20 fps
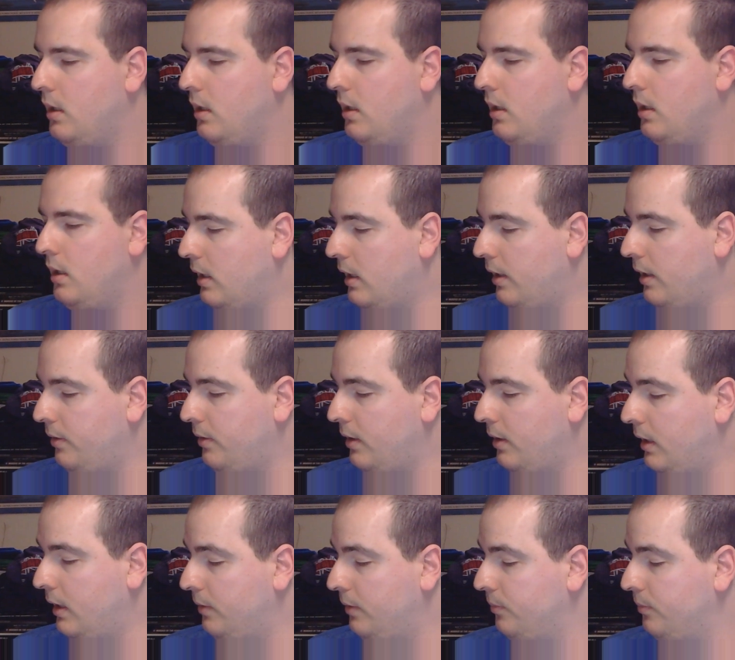
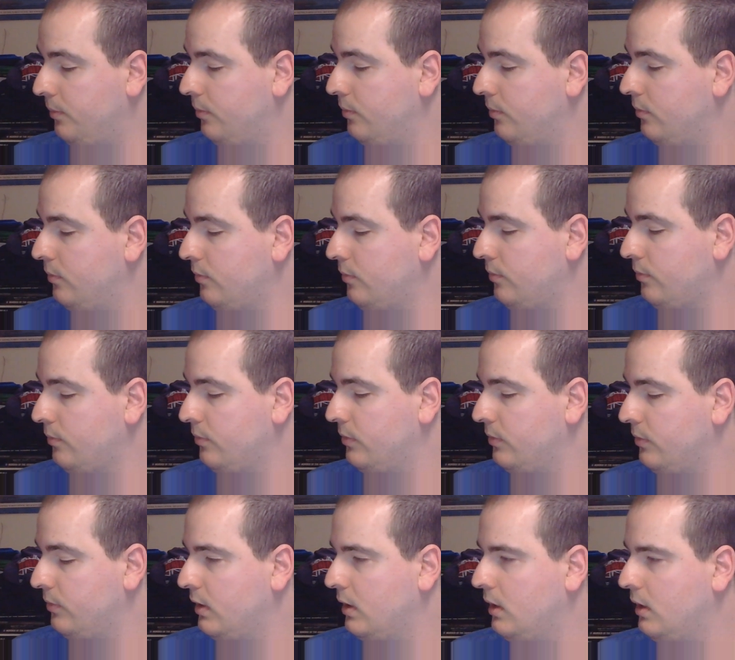and
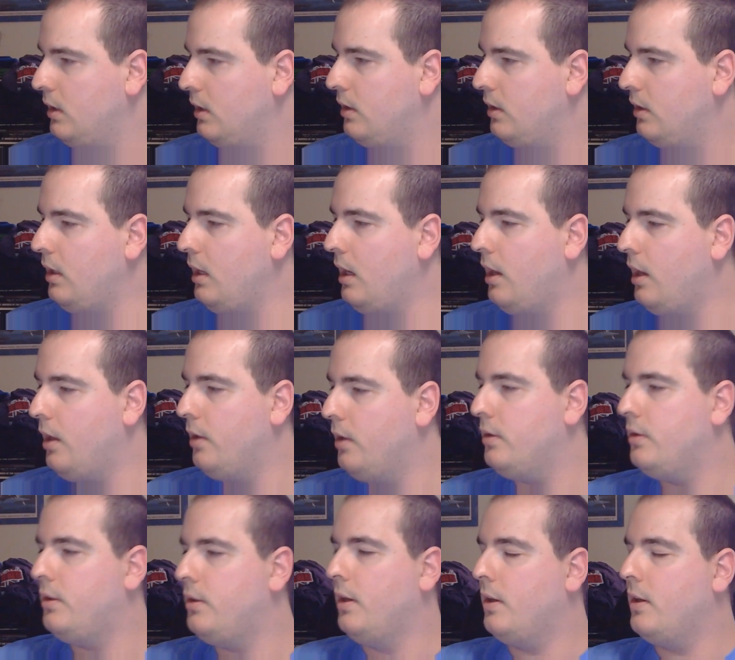
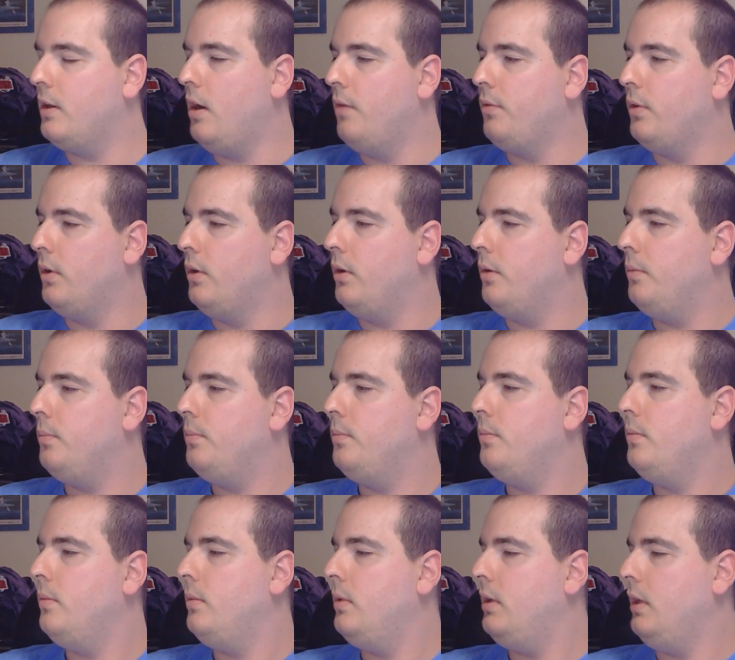the cover
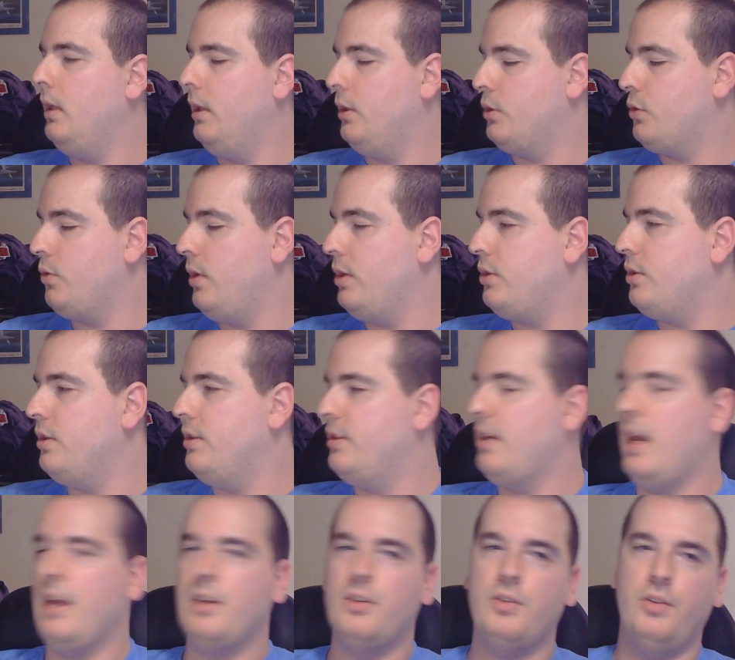illustration is
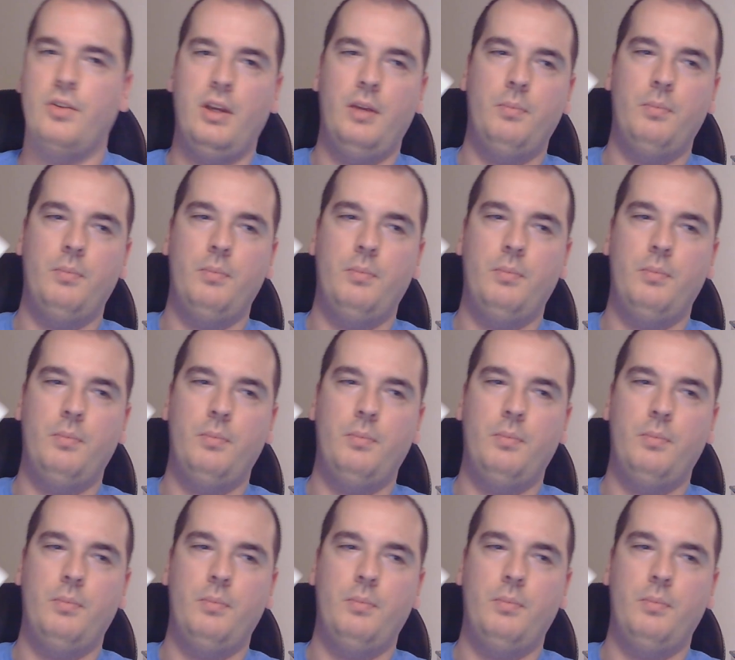actually the